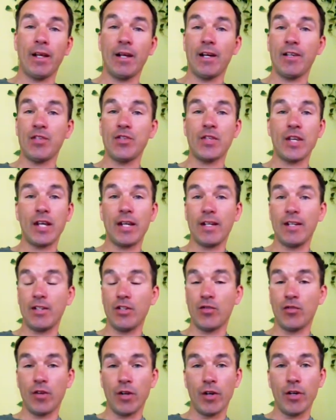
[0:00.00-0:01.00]
Second,
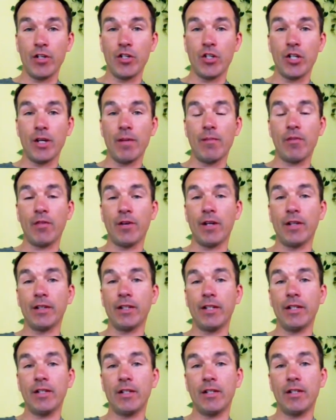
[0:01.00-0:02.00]
it's very GM
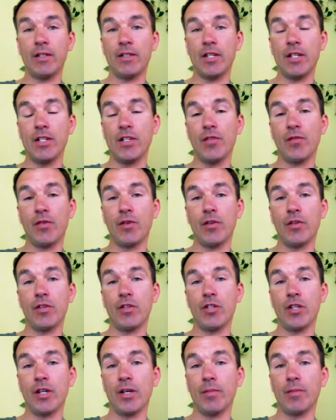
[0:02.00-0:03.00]
friendly. It's easy for the
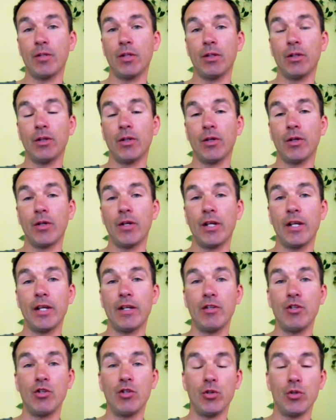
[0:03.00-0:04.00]
GM to learn
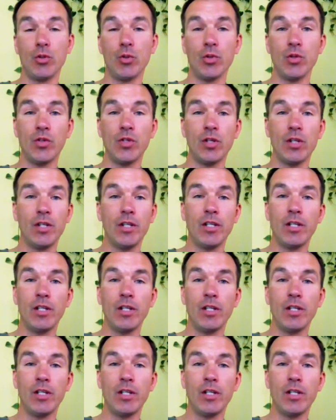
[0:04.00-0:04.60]
and use.